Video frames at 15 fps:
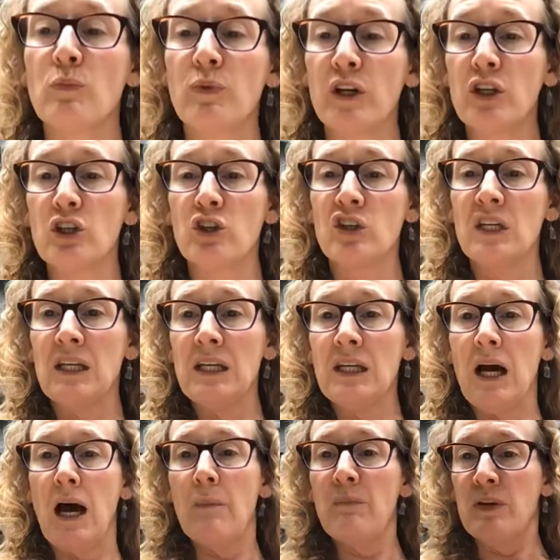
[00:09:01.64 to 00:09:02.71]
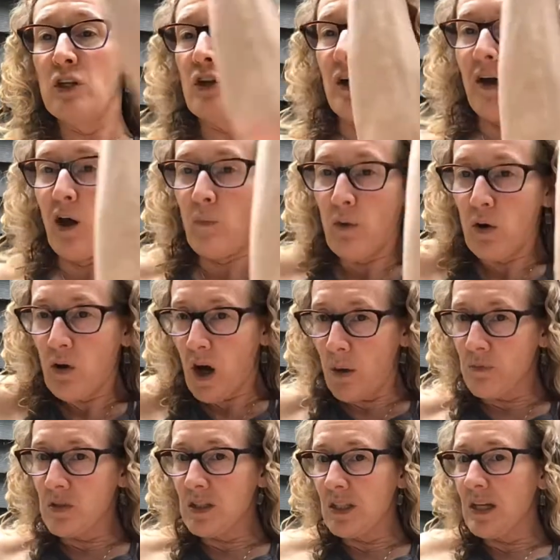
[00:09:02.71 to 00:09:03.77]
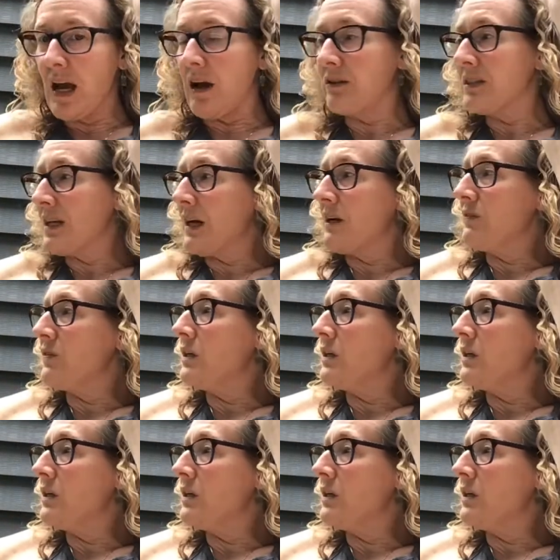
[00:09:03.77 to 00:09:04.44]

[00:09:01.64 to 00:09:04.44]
you bring your knee up and your elbow comes to the outside